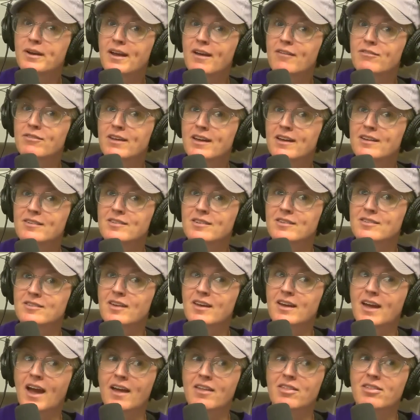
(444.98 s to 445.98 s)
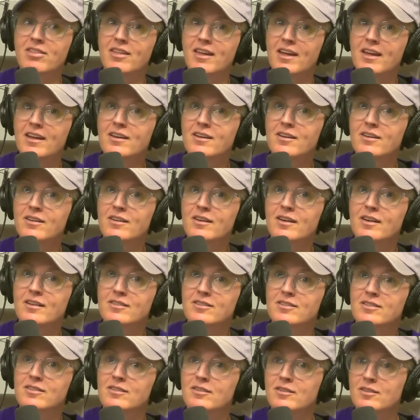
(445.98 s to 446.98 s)
have kids, it's like I think
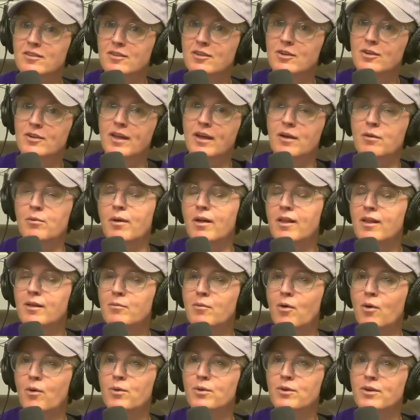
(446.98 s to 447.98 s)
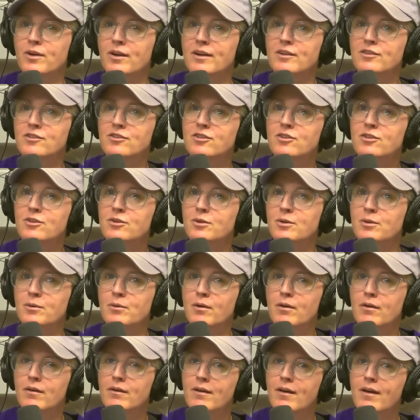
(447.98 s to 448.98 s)
it's you're like, well, I'm older, and
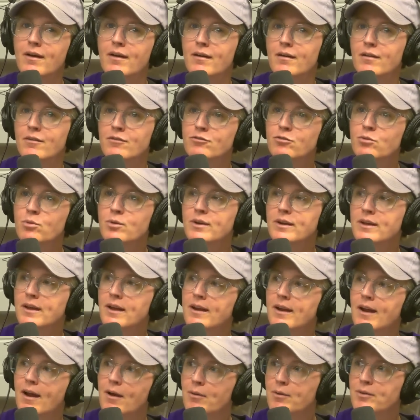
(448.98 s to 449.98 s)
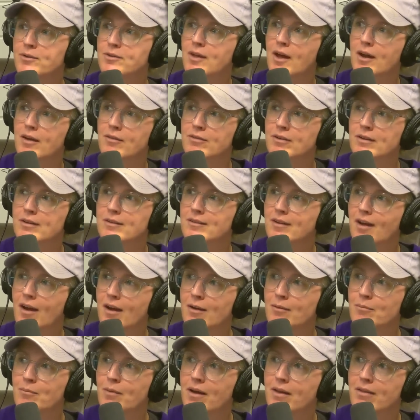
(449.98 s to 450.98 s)
two, 48 hours out of an
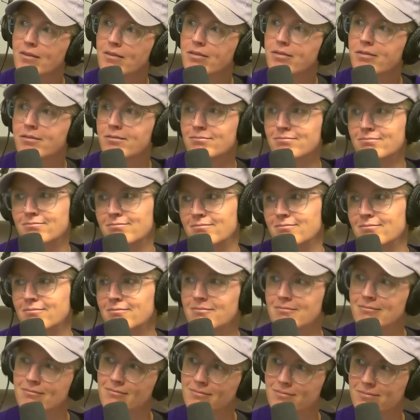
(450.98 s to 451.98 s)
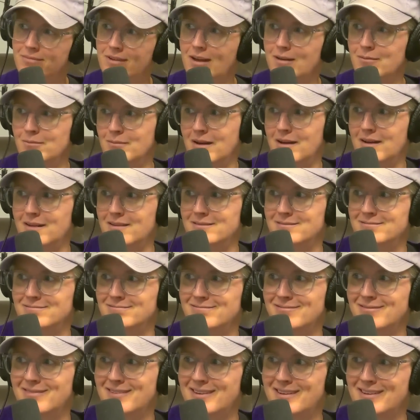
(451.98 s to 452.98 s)
entire month. Come on,
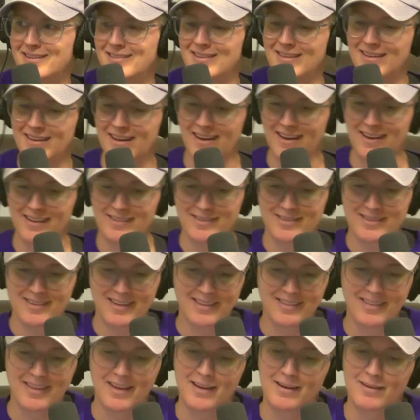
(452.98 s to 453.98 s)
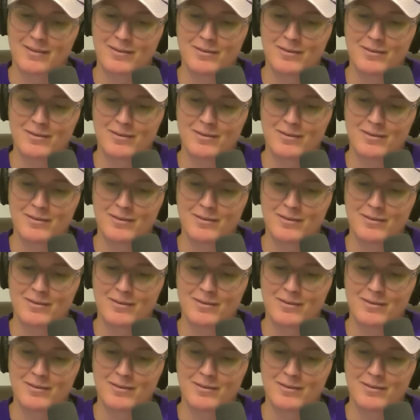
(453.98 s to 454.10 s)
what are the odds? Yeah.